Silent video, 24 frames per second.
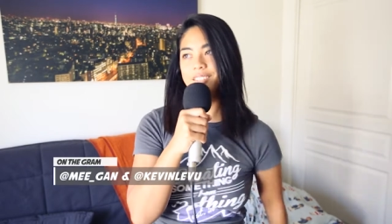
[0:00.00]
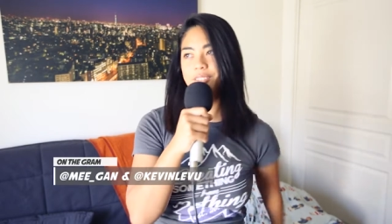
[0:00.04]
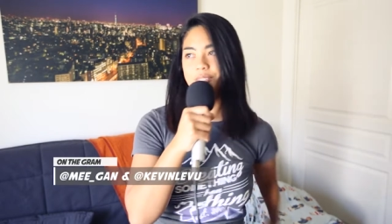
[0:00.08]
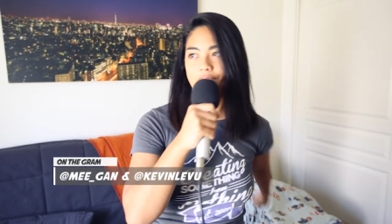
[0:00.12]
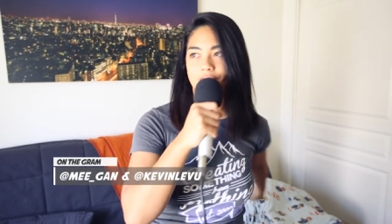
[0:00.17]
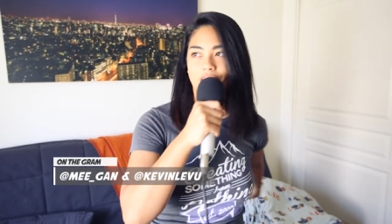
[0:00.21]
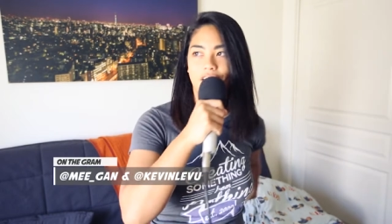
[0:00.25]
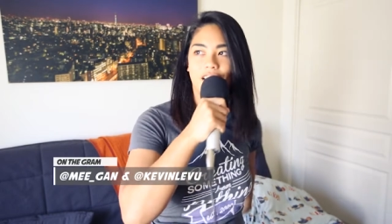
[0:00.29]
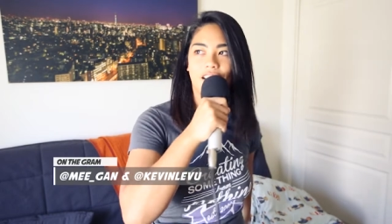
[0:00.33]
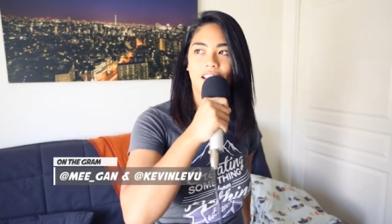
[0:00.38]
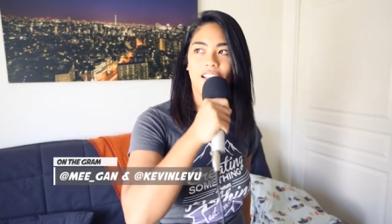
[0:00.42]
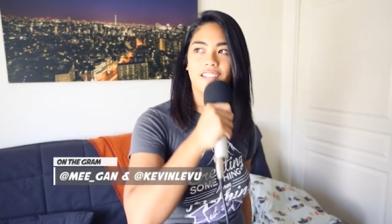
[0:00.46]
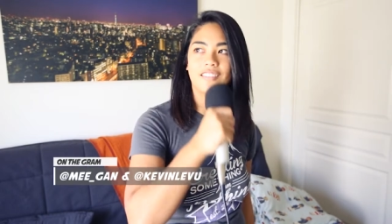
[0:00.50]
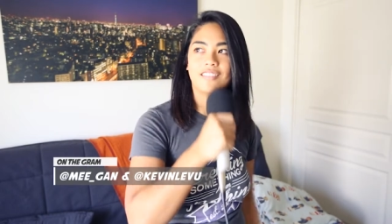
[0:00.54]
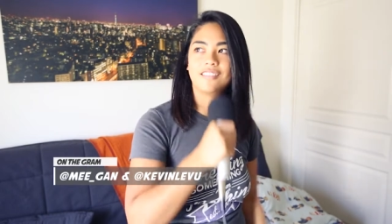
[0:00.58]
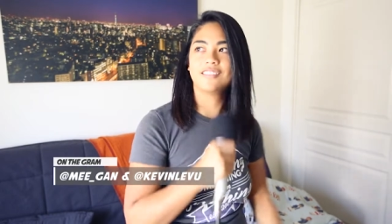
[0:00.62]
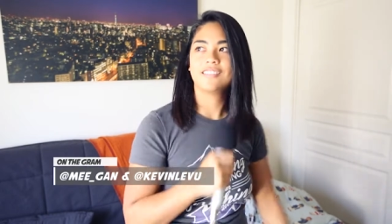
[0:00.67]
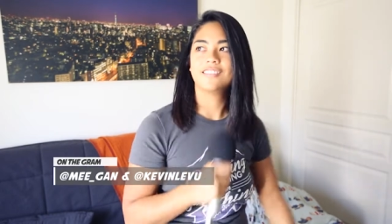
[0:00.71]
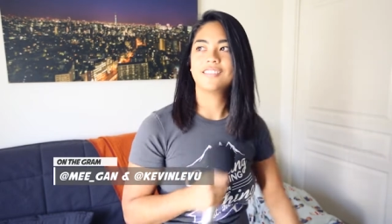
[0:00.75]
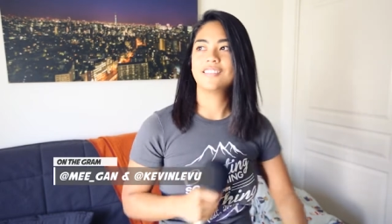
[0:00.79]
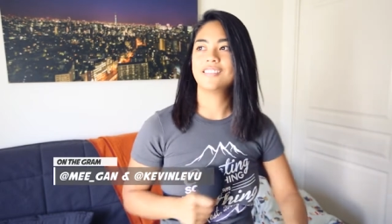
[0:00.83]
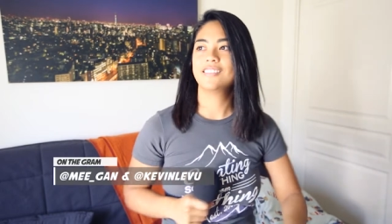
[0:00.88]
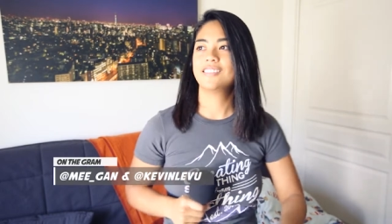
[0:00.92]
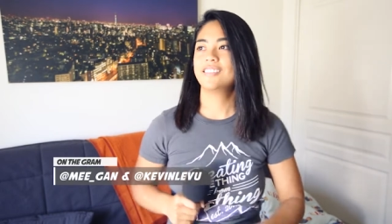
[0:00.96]
That was good, huh?
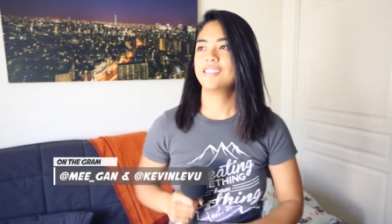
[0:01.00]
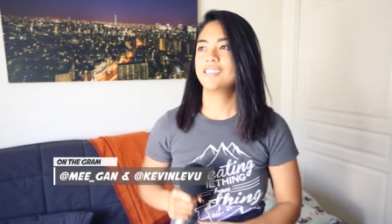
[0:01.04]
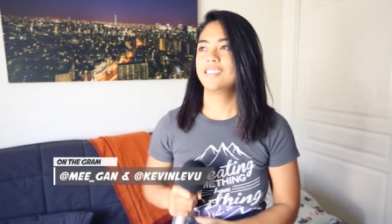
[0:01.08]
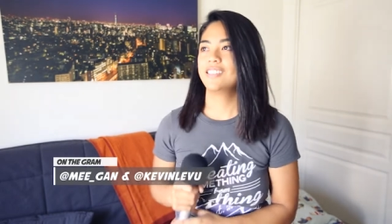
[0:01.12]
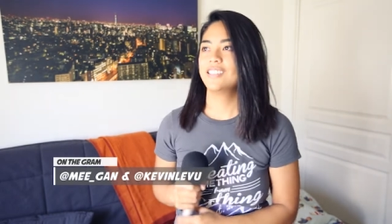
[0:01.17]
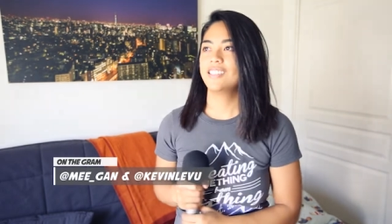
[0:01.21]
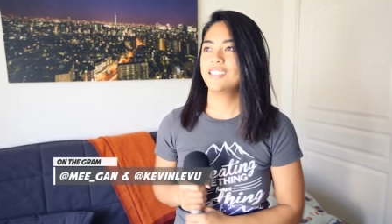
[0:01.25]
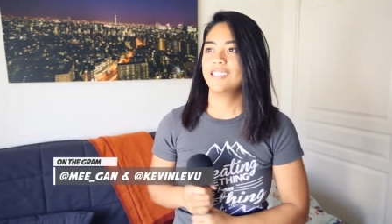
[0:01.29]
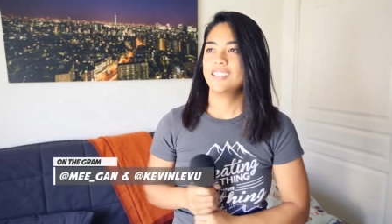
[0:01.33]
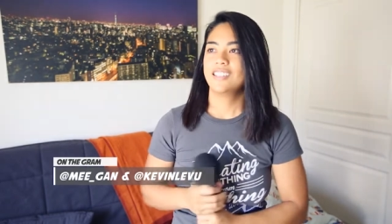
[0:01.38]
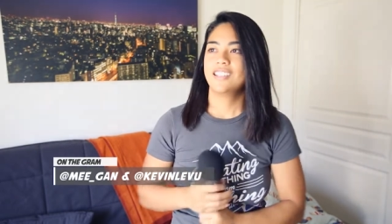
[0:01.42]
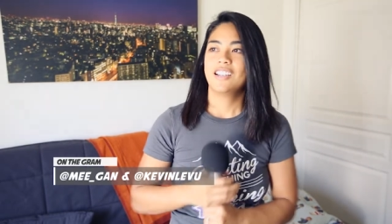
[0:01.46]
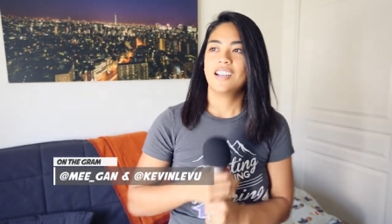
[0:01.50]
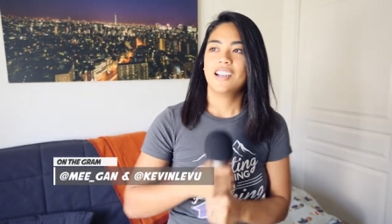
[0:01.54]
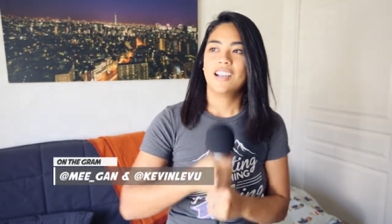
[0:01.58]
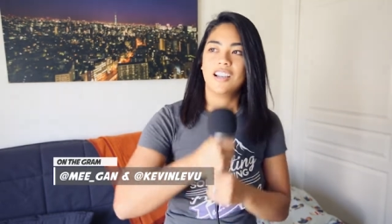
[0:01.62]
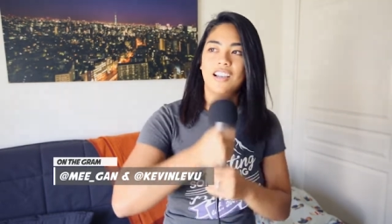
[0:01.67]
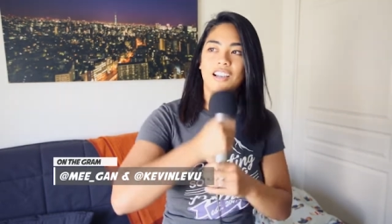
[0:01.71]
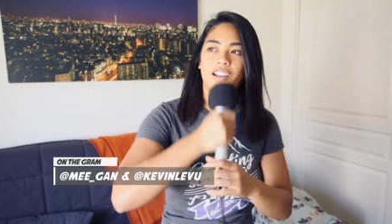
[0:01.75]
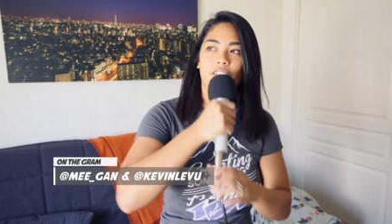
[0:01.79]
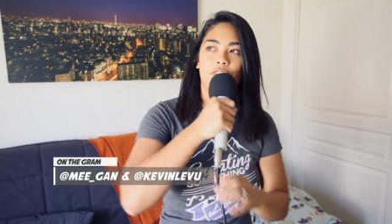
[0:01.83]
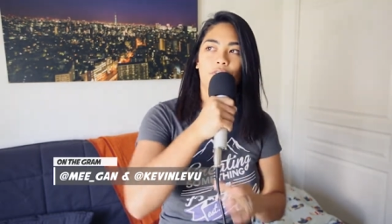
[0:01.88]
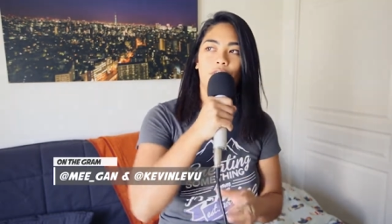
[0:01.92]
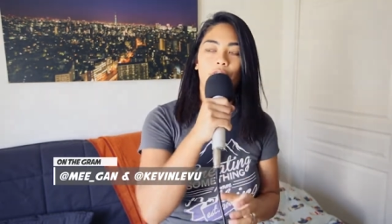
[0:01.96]

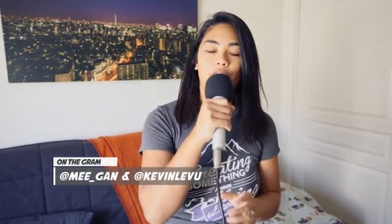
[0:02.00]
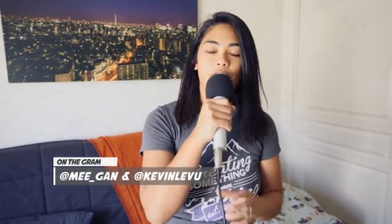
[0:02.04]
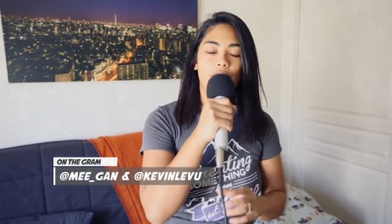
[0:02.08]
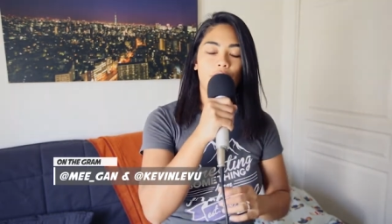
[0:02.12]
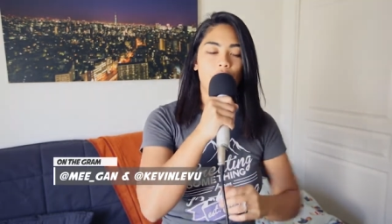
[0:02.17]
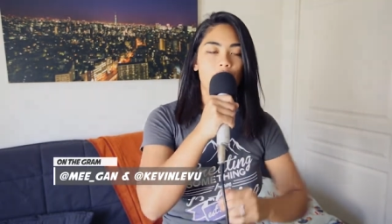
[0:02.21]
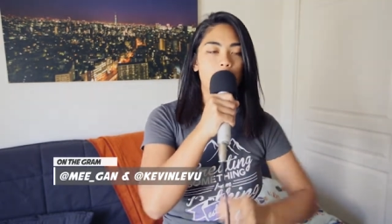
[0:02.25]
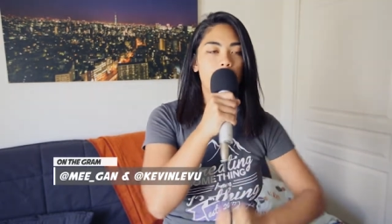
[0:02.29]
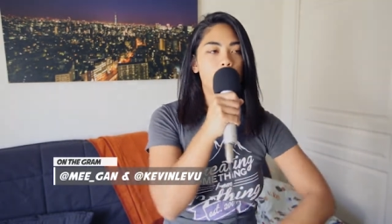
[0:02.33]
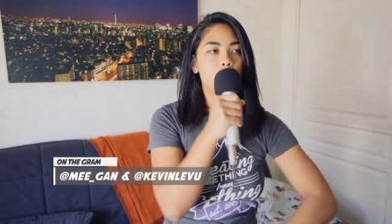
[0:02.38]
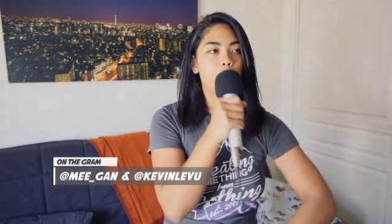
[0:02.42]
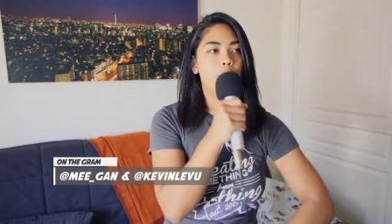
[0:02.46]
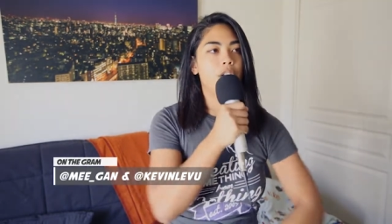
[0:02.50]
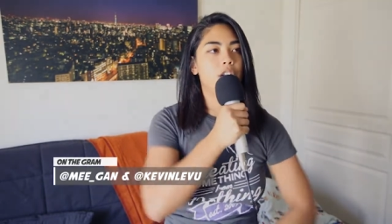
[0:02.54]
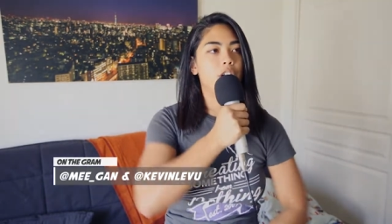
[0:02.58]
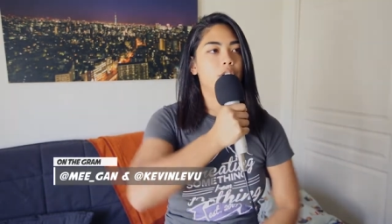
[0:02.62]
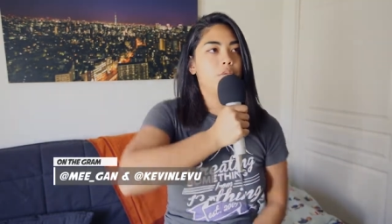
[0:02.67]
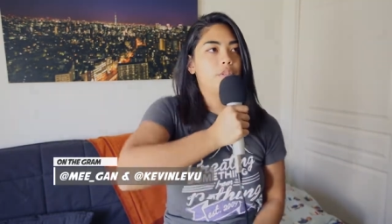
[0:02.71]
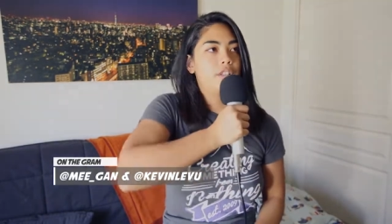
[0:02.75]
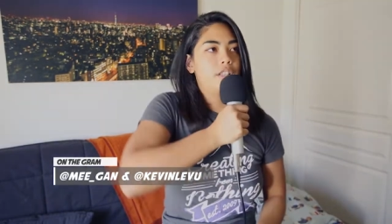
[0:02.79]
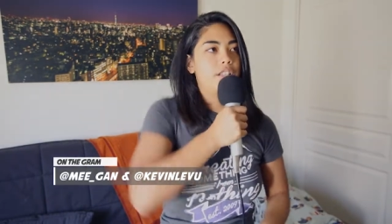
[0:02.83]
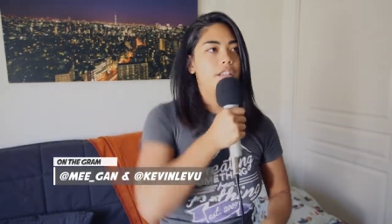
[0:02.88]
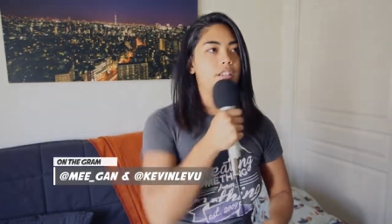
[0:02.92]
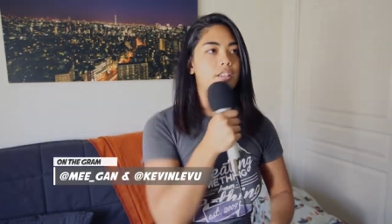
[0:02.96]
I feel very
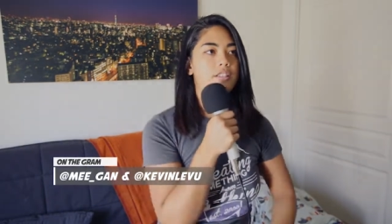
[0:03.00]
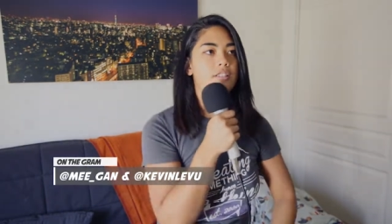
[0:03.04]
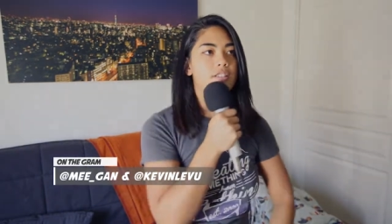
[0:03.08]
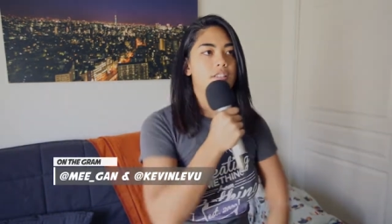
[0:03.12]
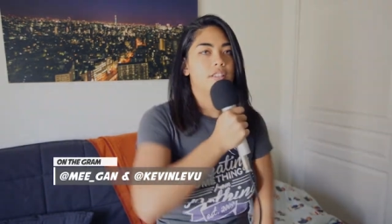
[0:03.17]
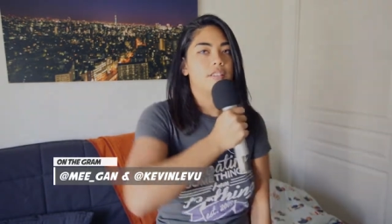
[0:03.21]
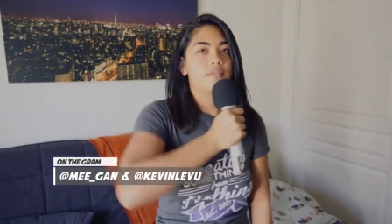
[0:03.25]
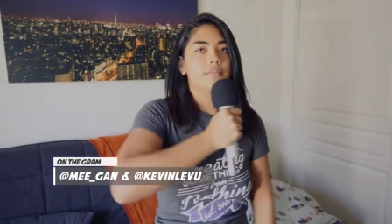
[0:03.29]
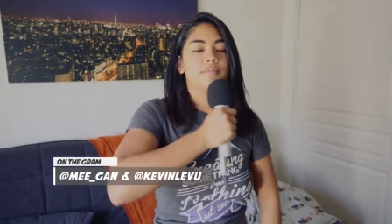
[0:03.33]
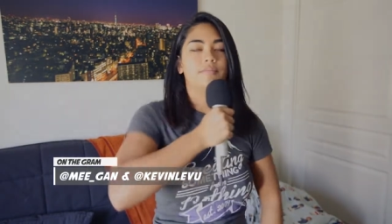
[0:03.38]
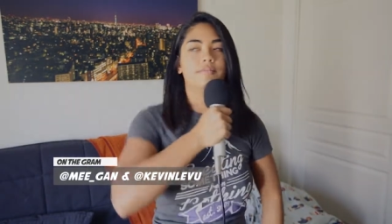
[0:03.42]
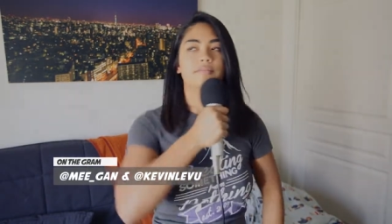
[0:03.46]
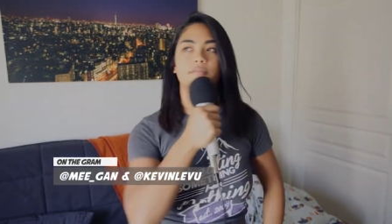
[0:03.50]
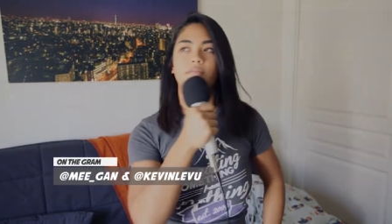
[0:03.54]
weird with this.